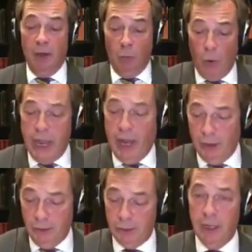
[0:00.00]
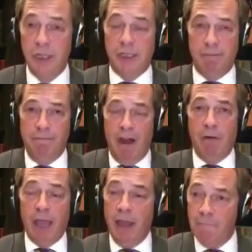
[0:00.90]
We hold some
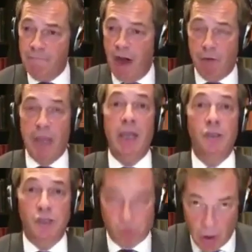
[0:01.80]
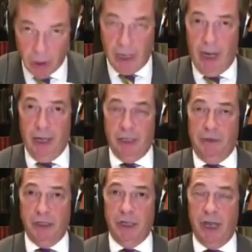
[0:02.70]
very, very strong cards in
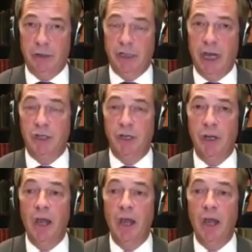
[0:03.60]
this negotiation.